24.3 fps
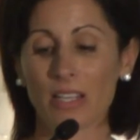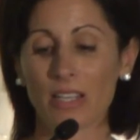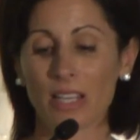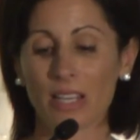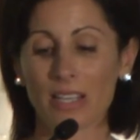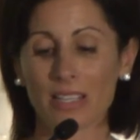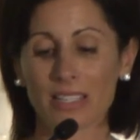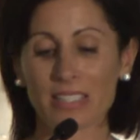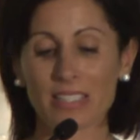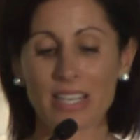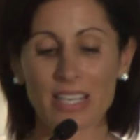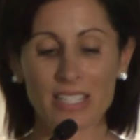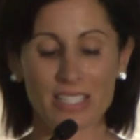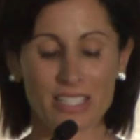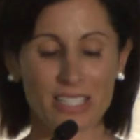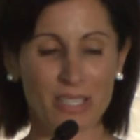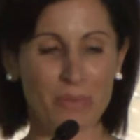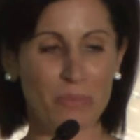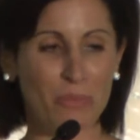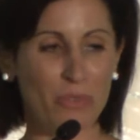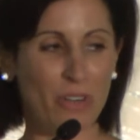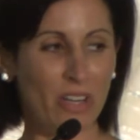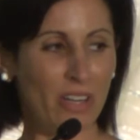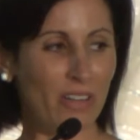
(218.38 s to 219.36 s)
yes,
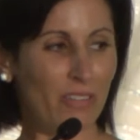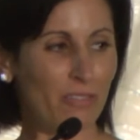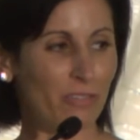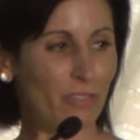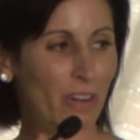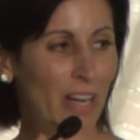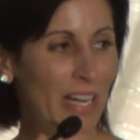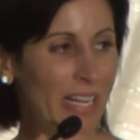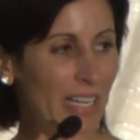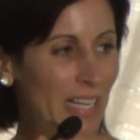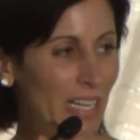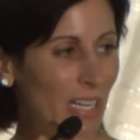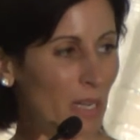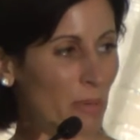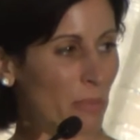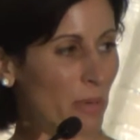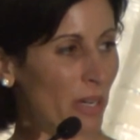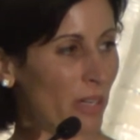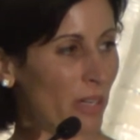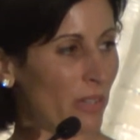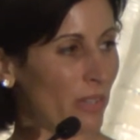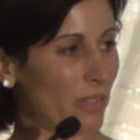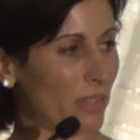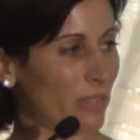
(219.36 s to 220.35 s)
I'm writing
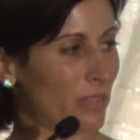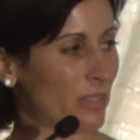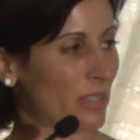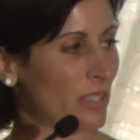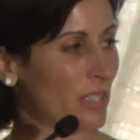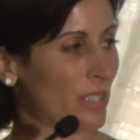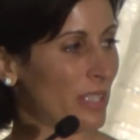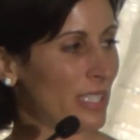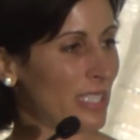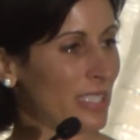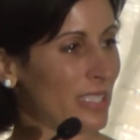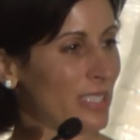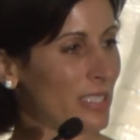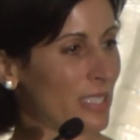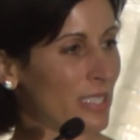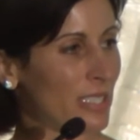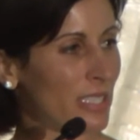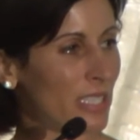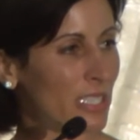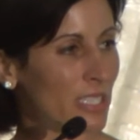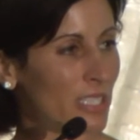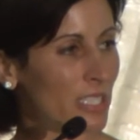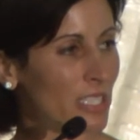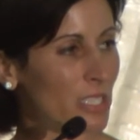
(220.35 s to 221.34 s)
about these
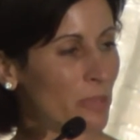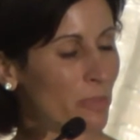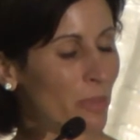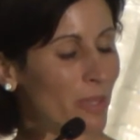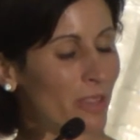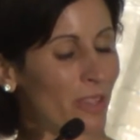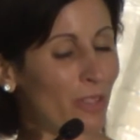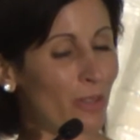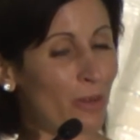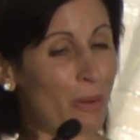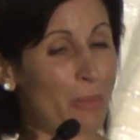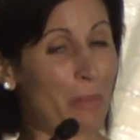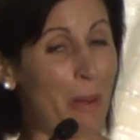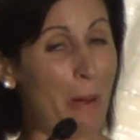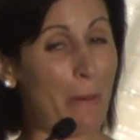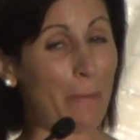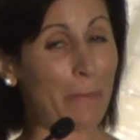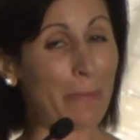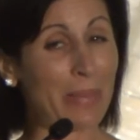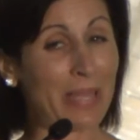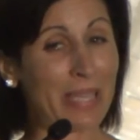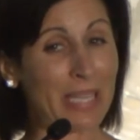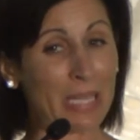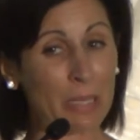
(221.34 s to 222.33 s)
diseases, but they're
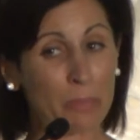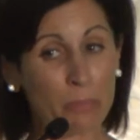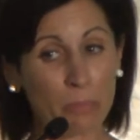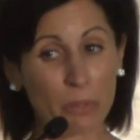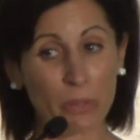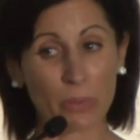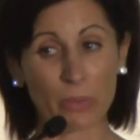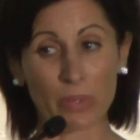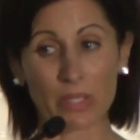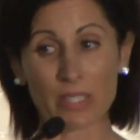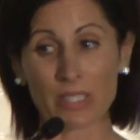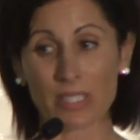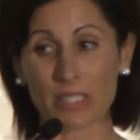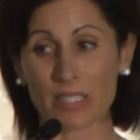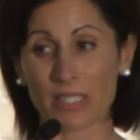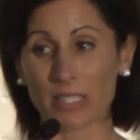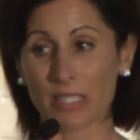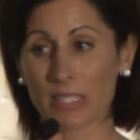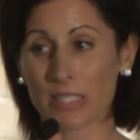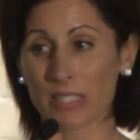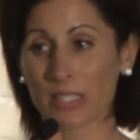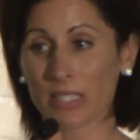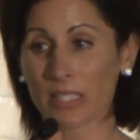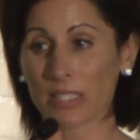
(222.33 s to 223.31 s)
about people with
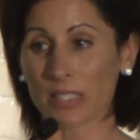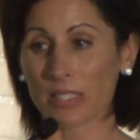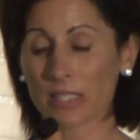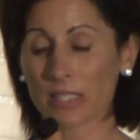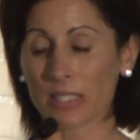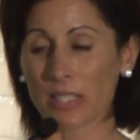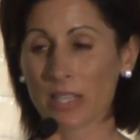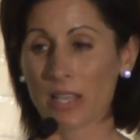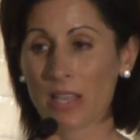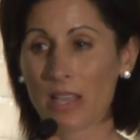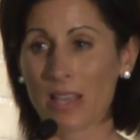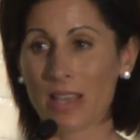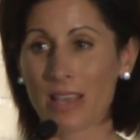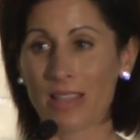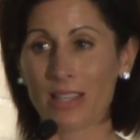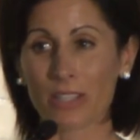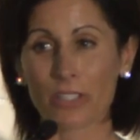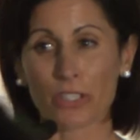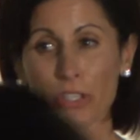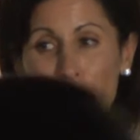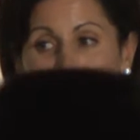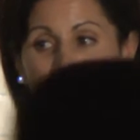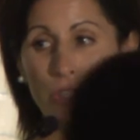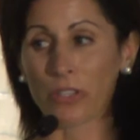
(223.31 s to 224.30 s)
diseases.
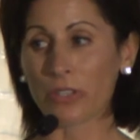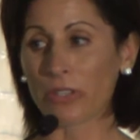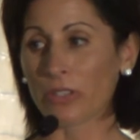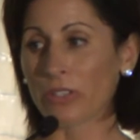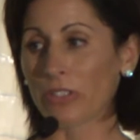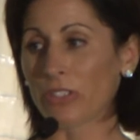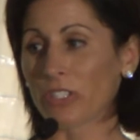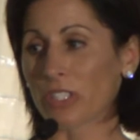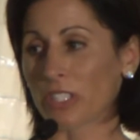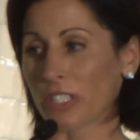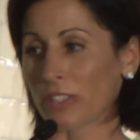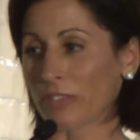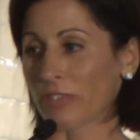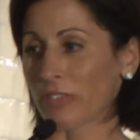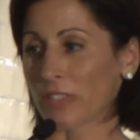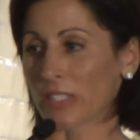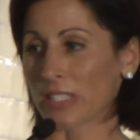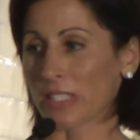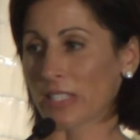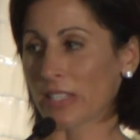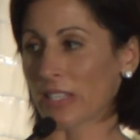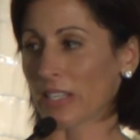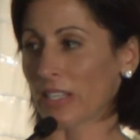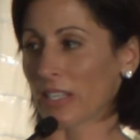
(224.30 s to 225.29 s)
There's a huge
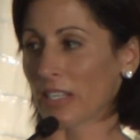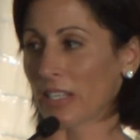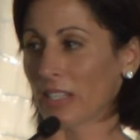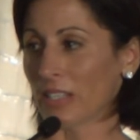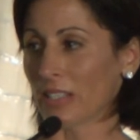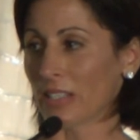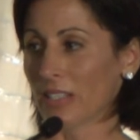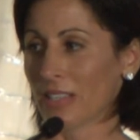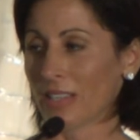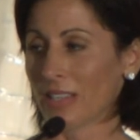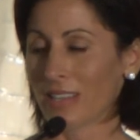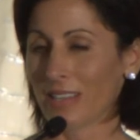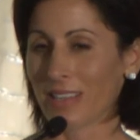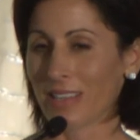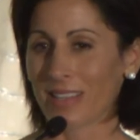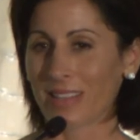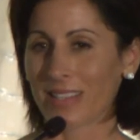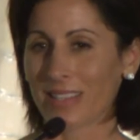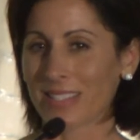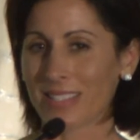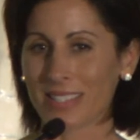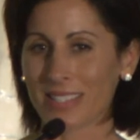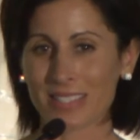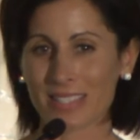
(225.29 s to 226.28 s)
difference there.
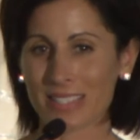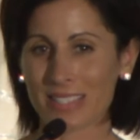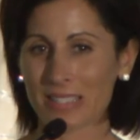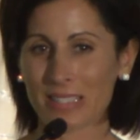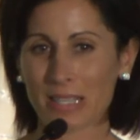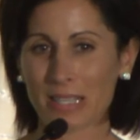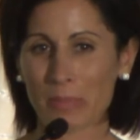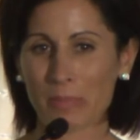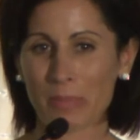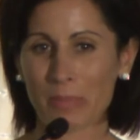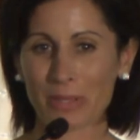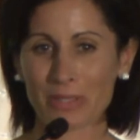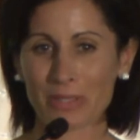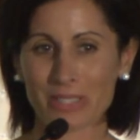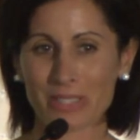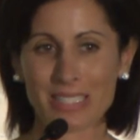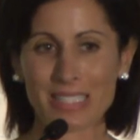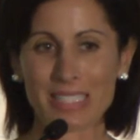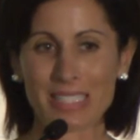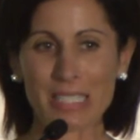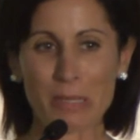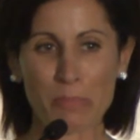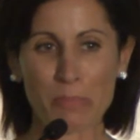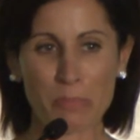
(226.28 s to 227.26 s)
This isn't about
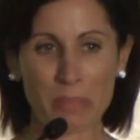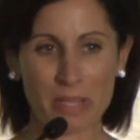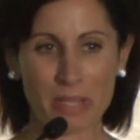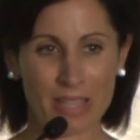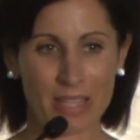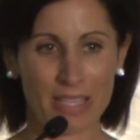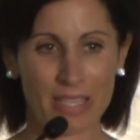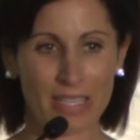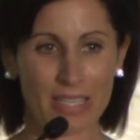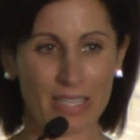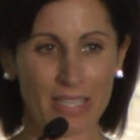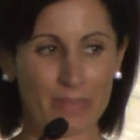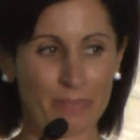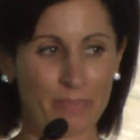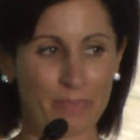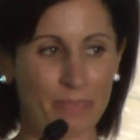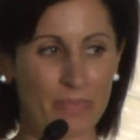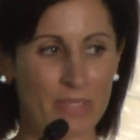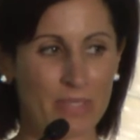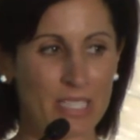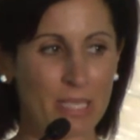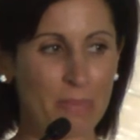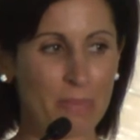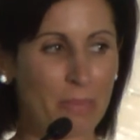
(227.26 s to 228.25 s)
sympathy.
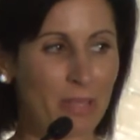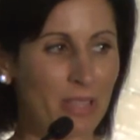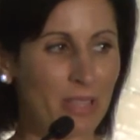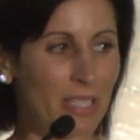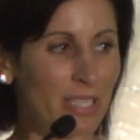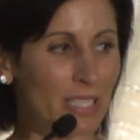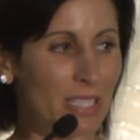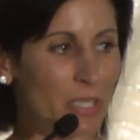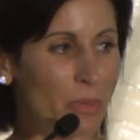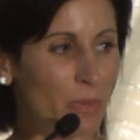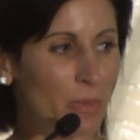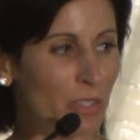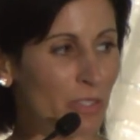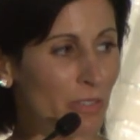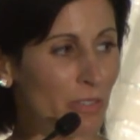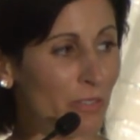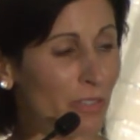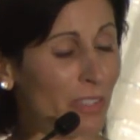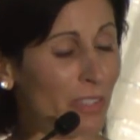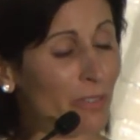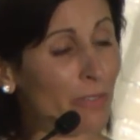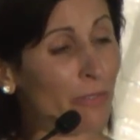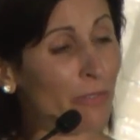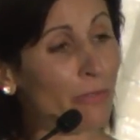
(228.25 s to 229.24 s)
Sympathy is when you
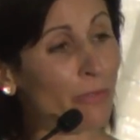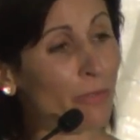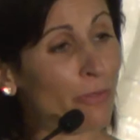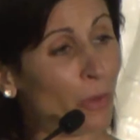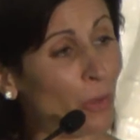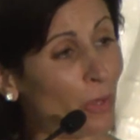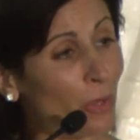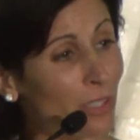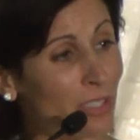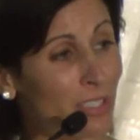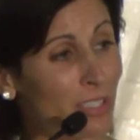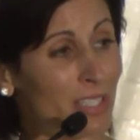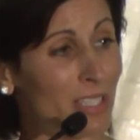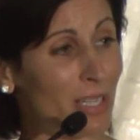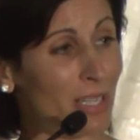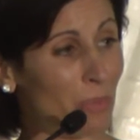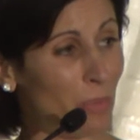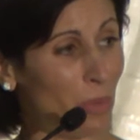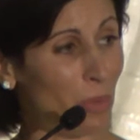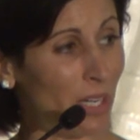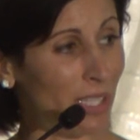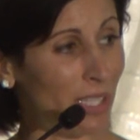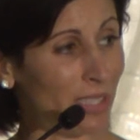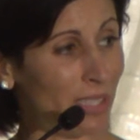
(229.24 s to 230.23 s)
feel for
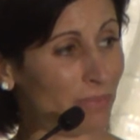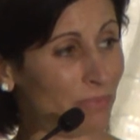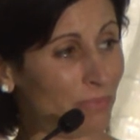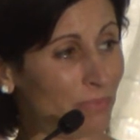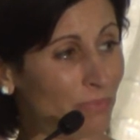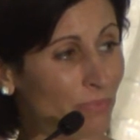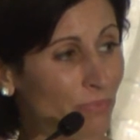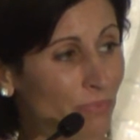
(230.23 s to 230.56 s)
someone